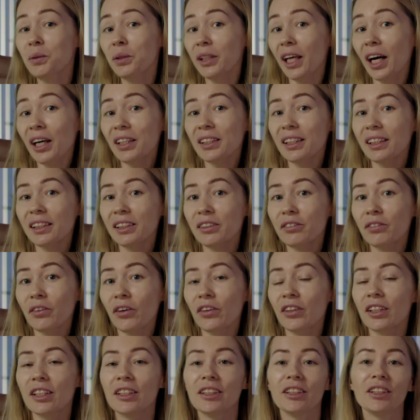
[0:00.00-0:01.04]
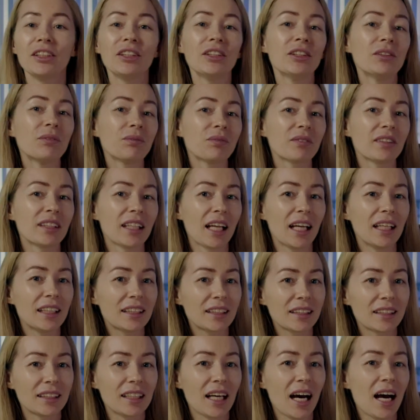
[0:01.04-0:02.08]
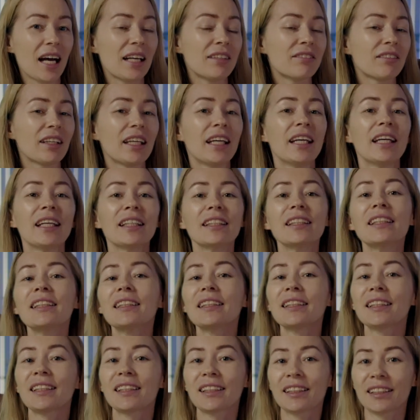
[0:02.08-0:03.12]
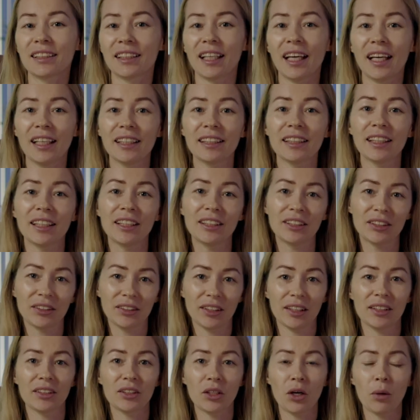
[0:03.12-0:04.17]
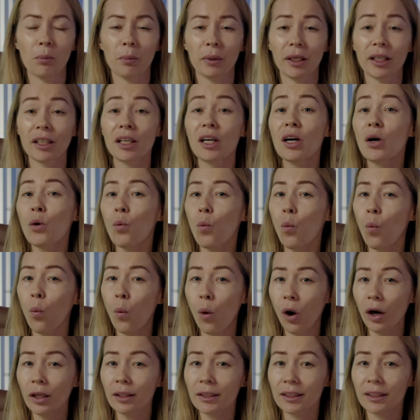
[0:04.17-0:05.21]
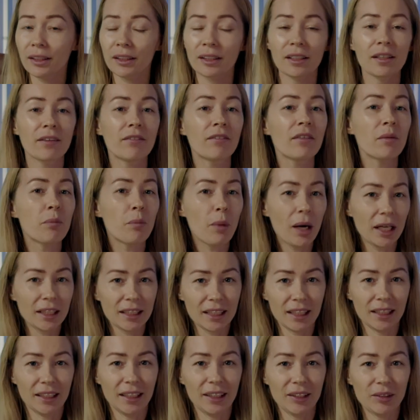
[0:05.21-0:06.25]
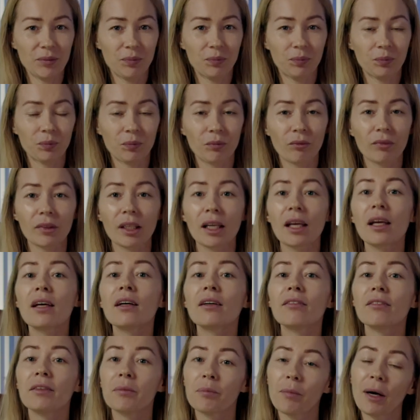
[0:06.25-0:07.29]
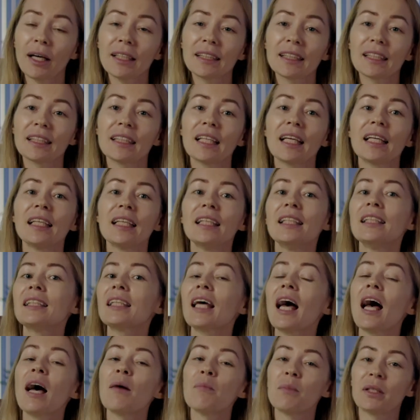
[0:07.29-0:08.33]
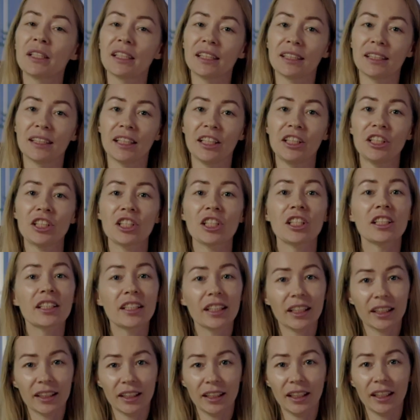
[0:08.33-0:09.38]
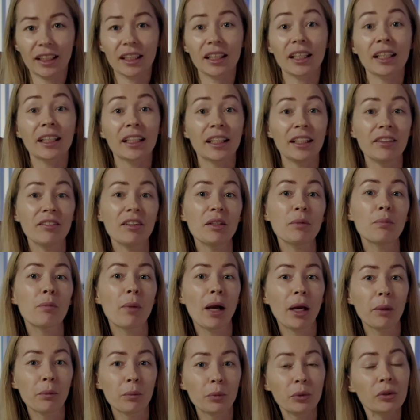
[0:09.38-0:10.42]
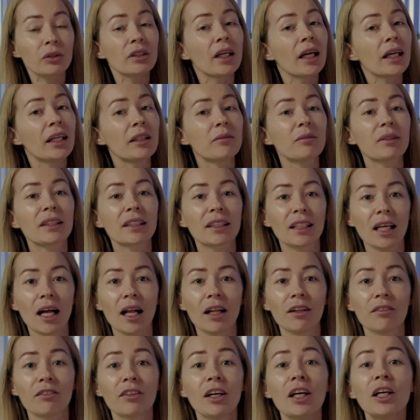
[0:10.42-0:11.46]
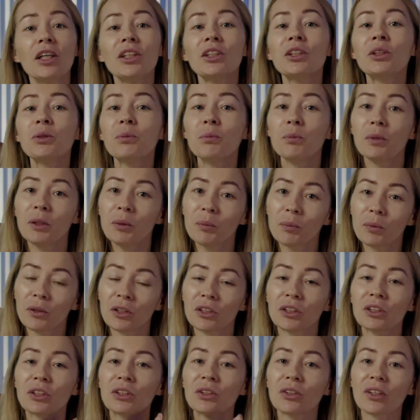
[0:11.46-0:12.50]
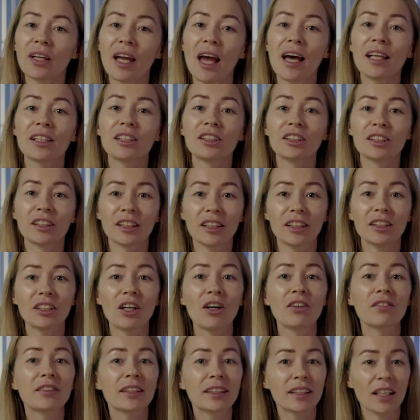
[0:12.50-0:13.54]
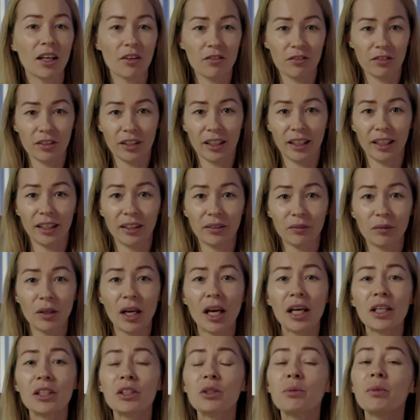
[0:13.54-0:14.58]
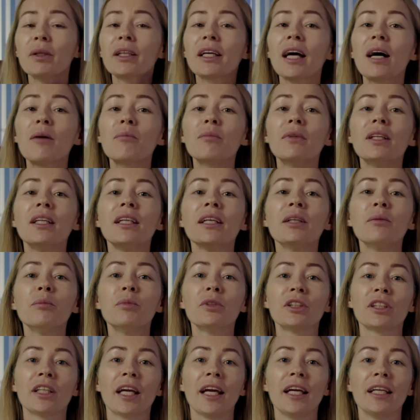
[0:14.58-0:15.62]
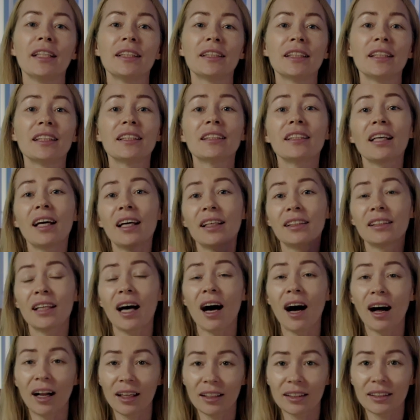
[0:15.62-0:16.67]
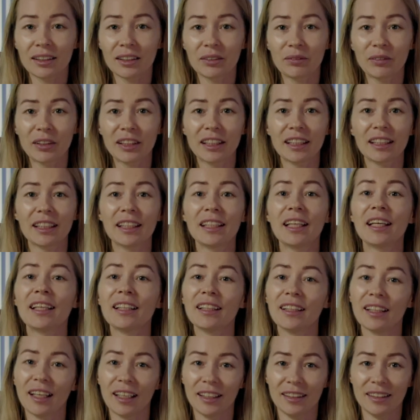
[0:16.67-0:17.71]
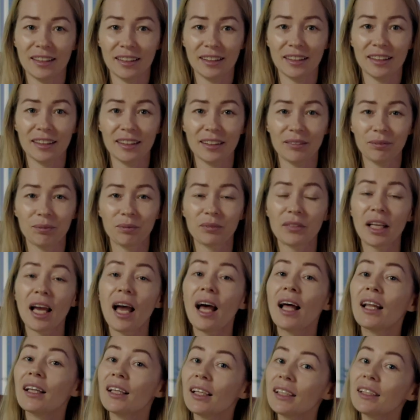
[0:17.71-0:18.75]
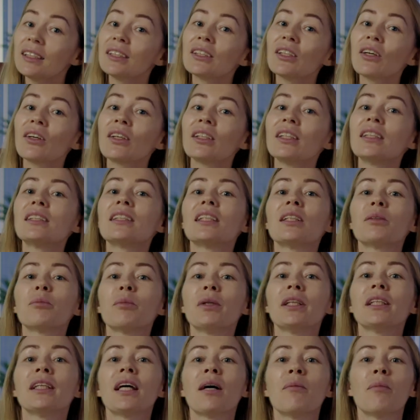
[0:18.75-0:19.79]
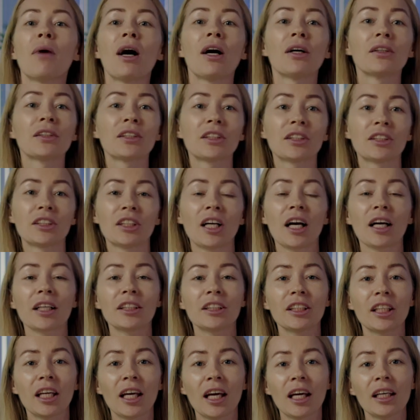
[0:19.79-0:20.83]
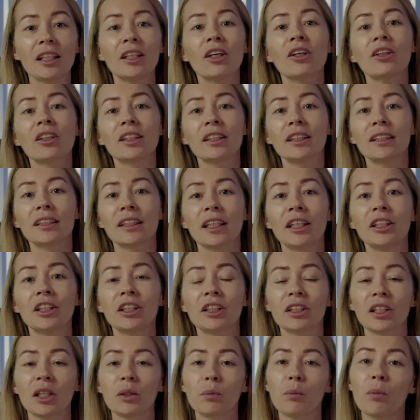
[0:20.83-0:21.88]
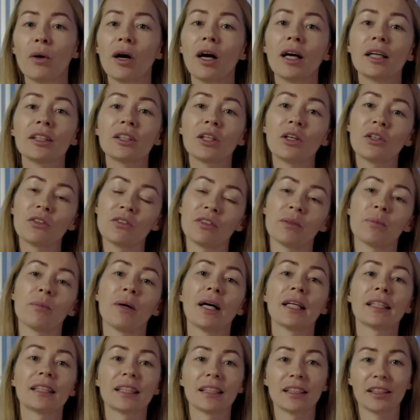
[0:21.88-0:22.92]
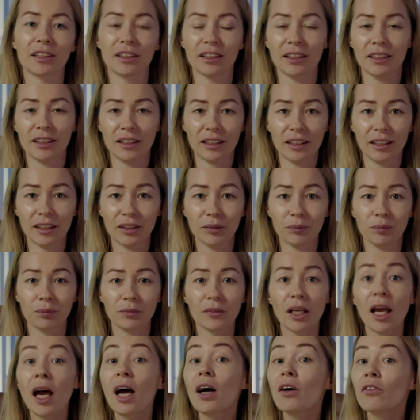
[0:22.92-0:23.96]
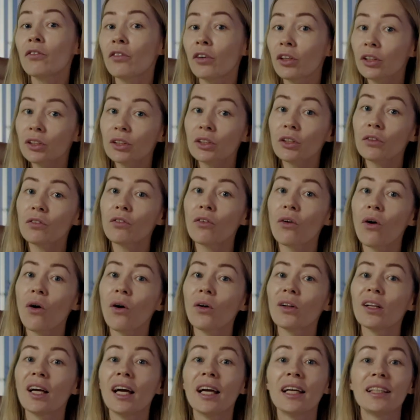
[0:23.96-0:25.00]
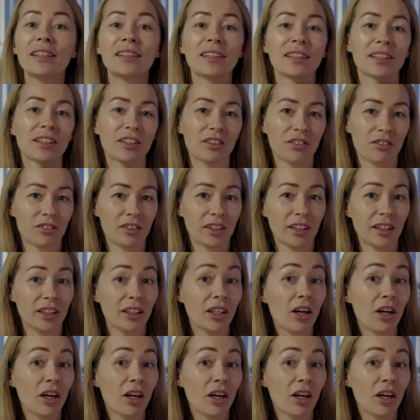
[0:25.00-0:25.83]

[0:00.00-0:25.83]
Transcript: without any further ado, let's dive in straight into the topic. What's Vipassana? Vipassana is a meditation technique given by Buddha himself to people to get rid of suffering, to become liberated and ultimately enlightened. Let's talk a little bit about structure and organizational part of Vipassana retreat. First of all, it is free